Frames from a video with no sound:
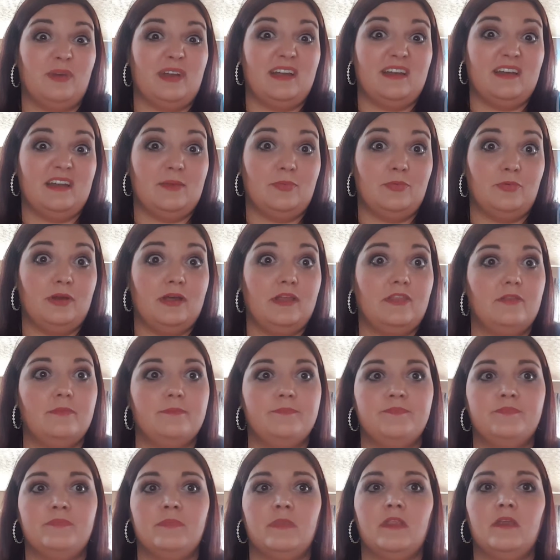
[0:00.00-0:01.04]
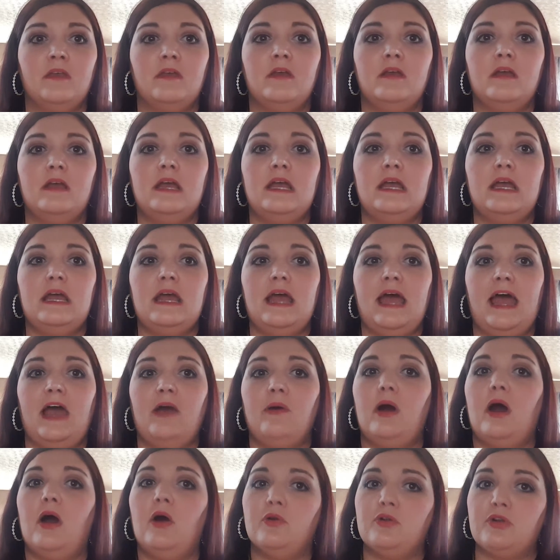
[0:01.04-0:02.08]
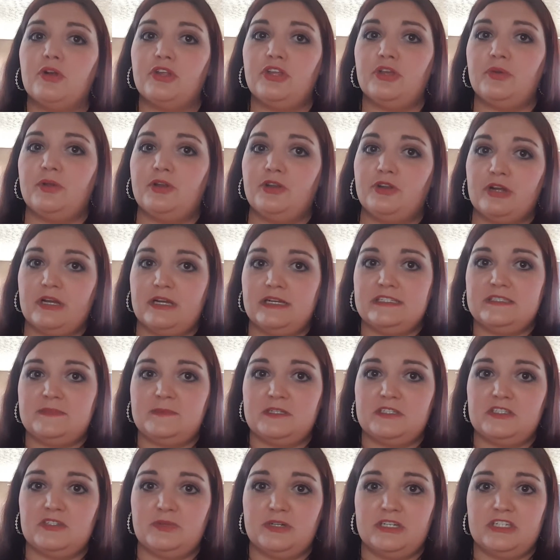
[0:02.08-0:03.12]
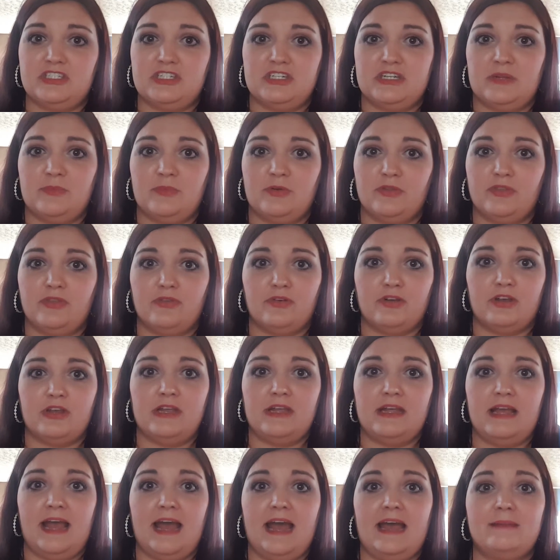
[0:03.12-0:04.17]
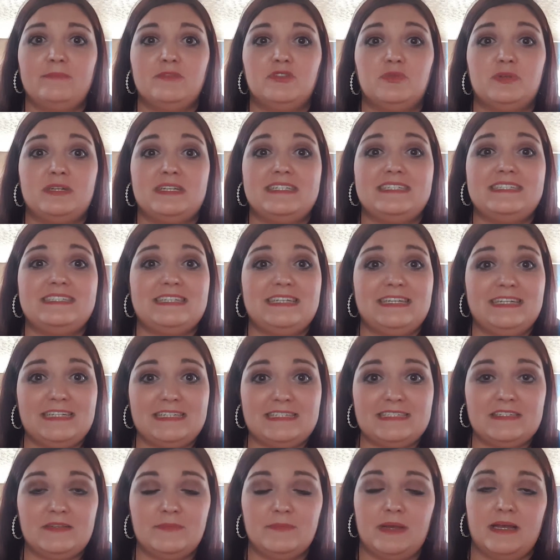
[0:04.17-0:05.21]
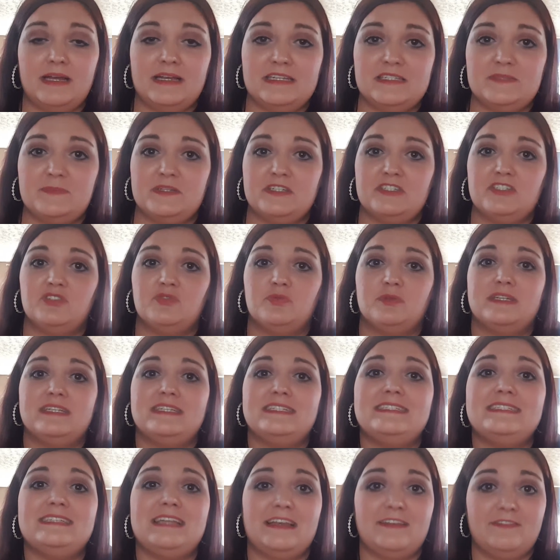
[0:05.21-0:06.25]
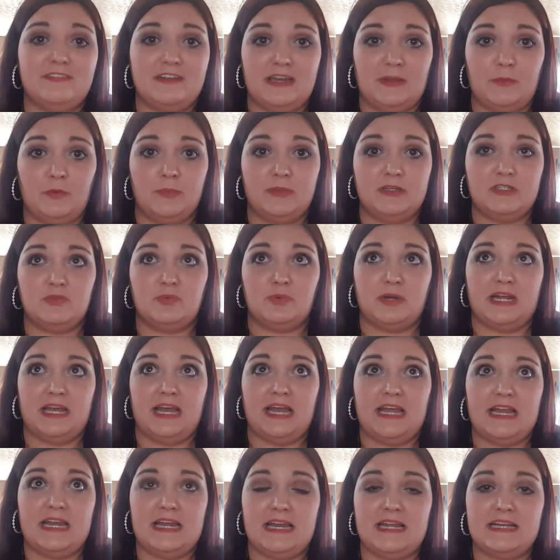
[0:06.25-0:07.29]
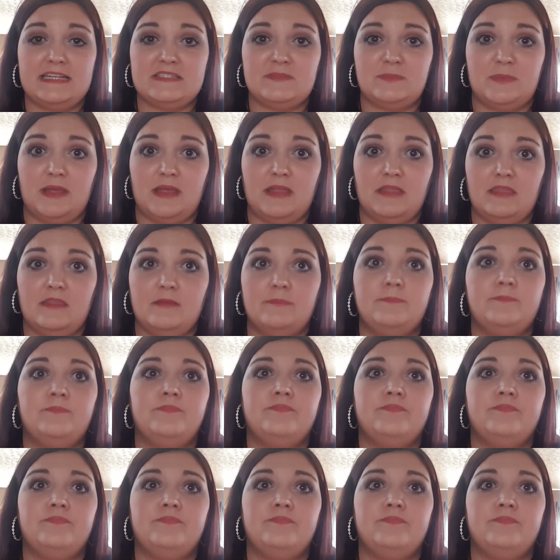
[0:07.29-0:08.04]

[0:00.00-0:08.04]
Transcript: we end up with. How old are you and your husband is question number 3. I am 26. My husband is 27 and will be 28 next month.